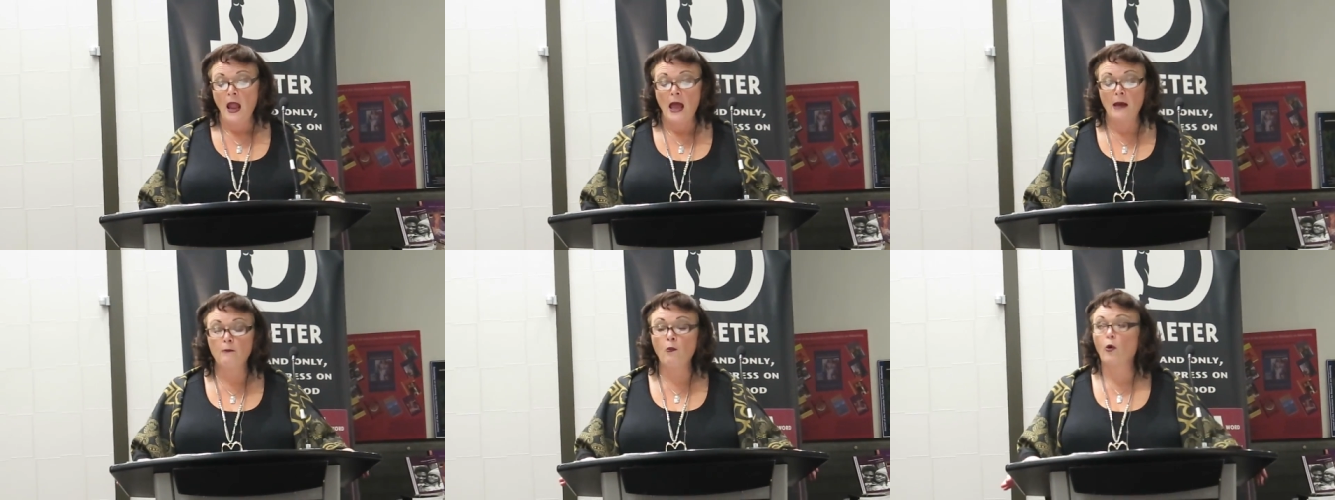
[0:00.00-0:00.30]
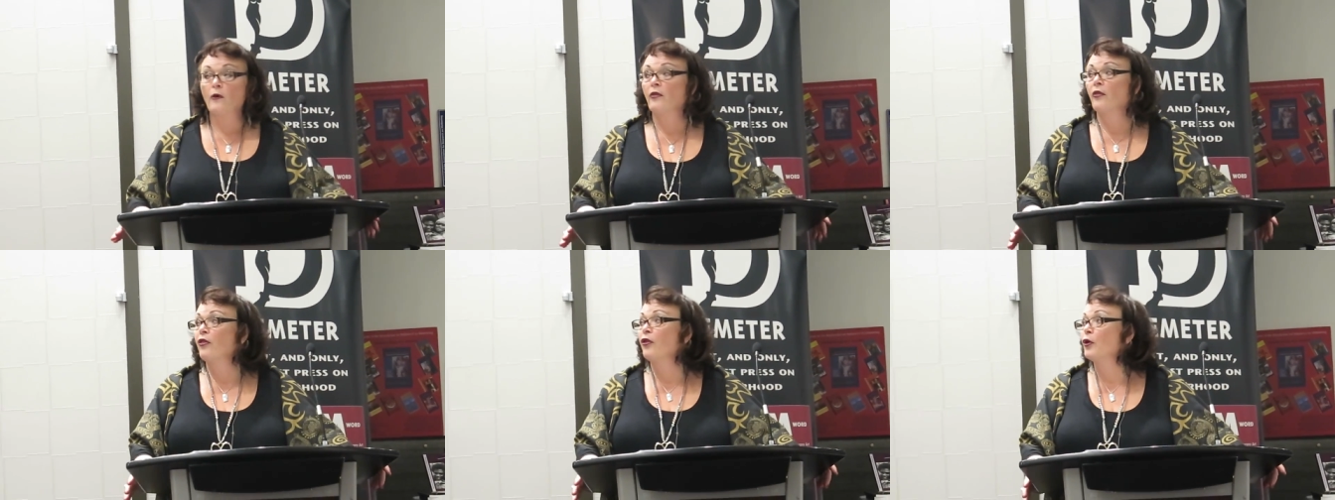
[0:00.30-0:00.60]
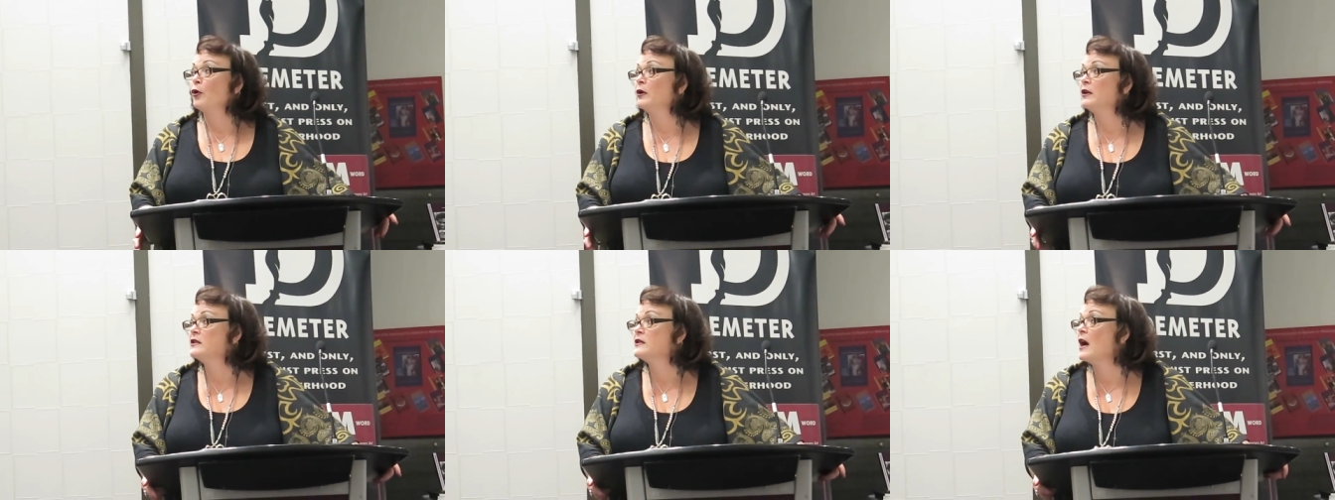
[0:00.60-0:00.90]
and more than
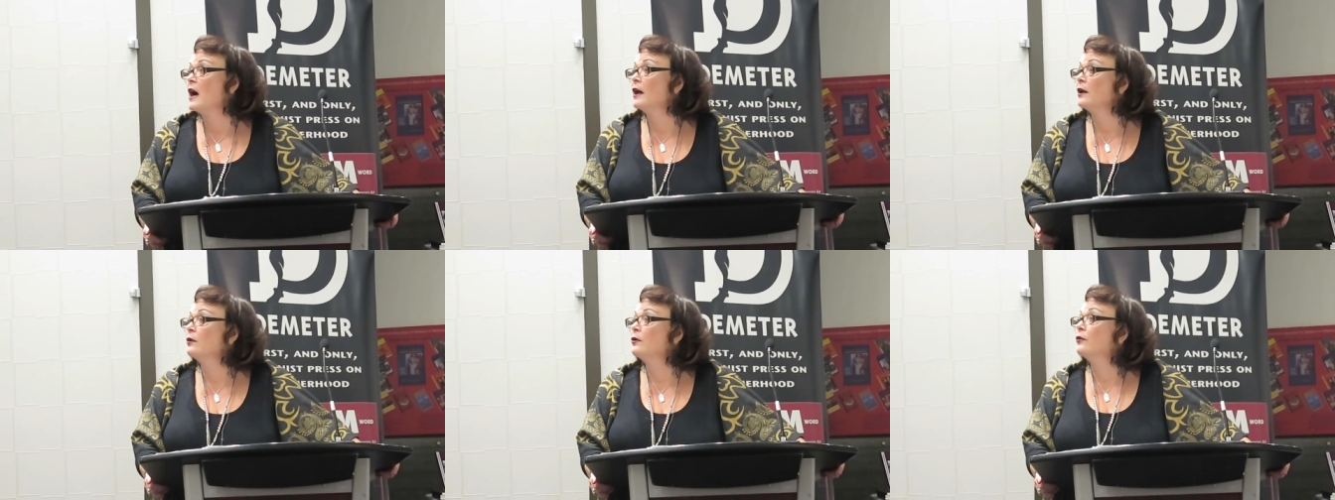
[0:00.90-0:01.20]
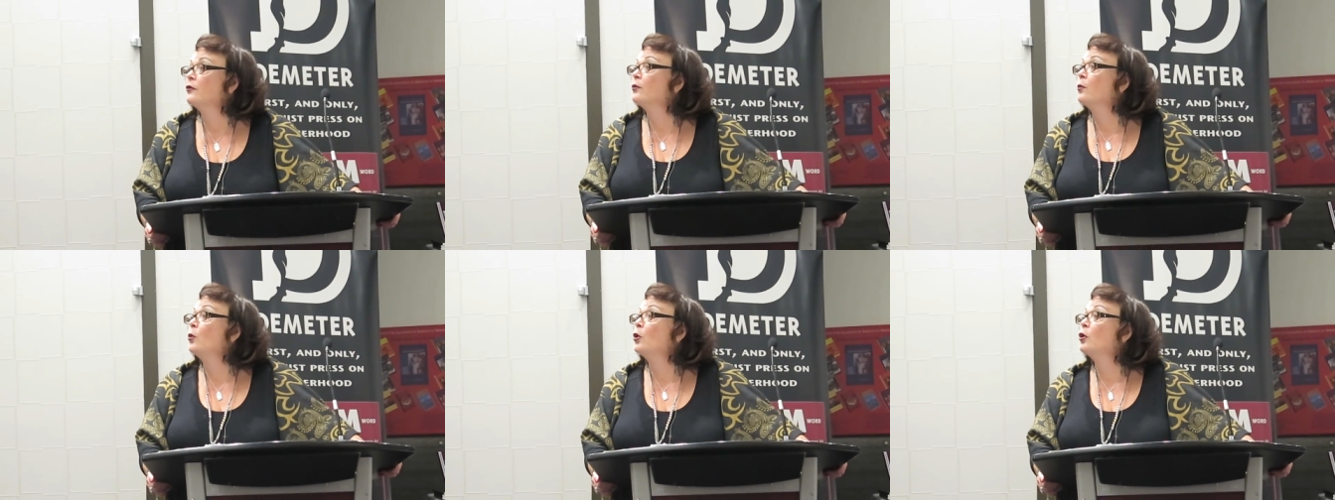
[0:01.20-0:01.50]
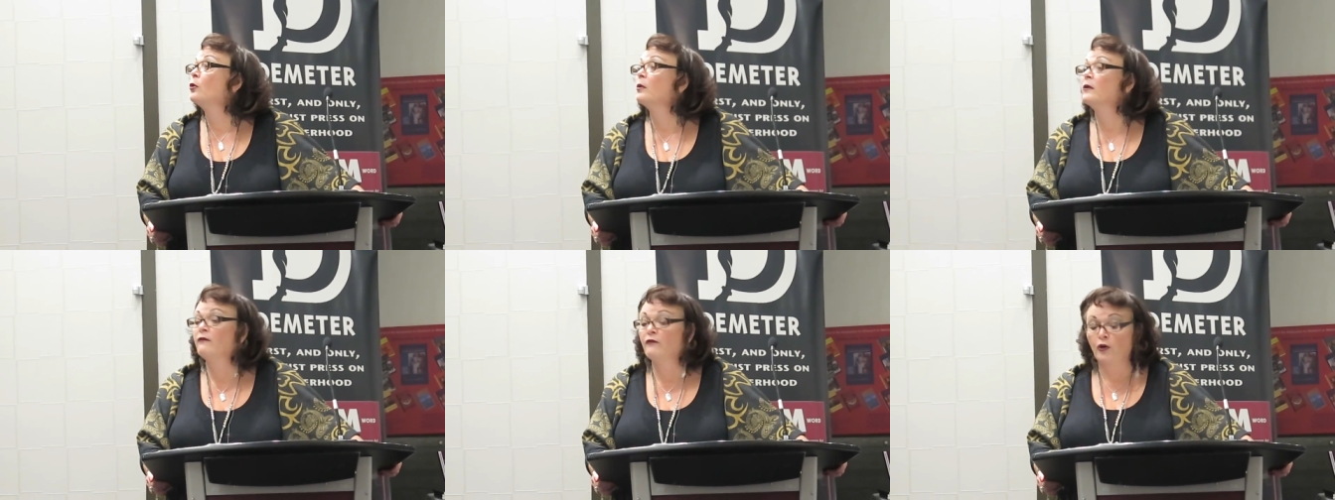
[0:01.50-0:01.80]
30 titles
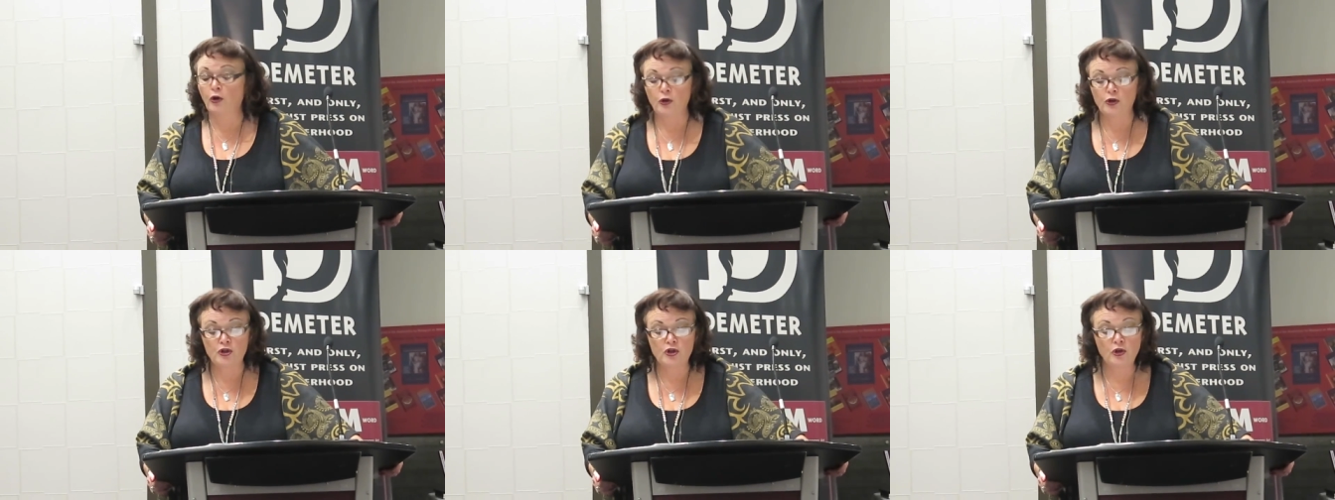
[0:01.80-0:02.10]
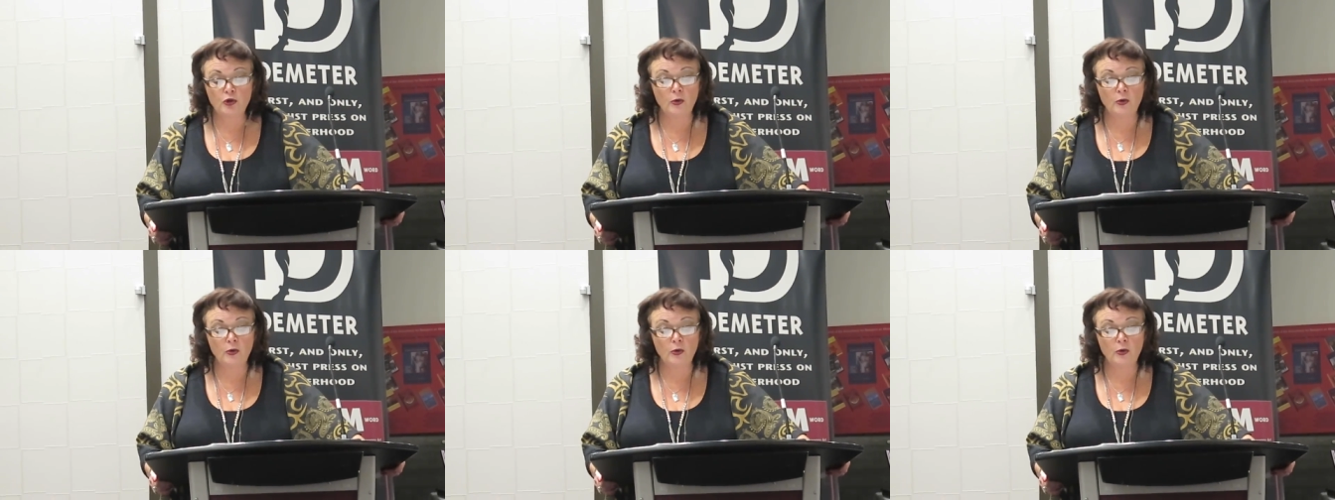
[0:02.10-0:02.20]
were referred